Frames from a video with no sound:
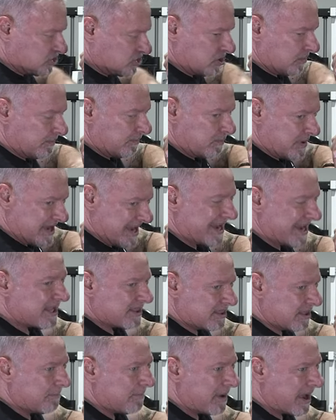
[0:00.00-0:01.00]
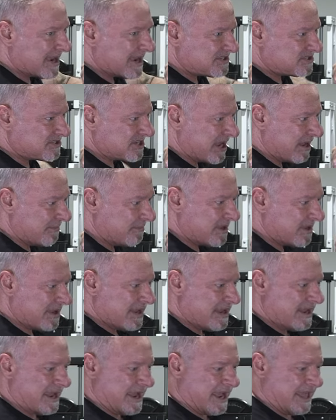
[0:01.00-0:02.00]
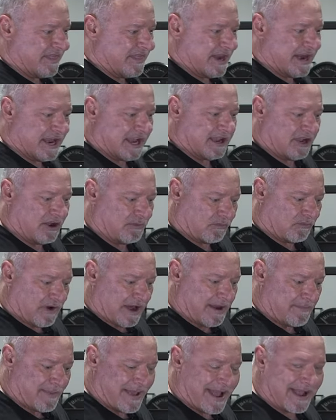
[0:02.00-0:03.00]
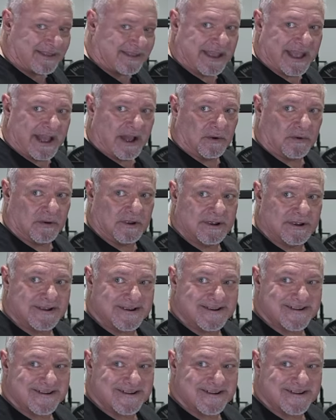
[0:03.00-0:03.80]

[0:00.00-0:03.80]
to peak the bicep. And then I come right back down,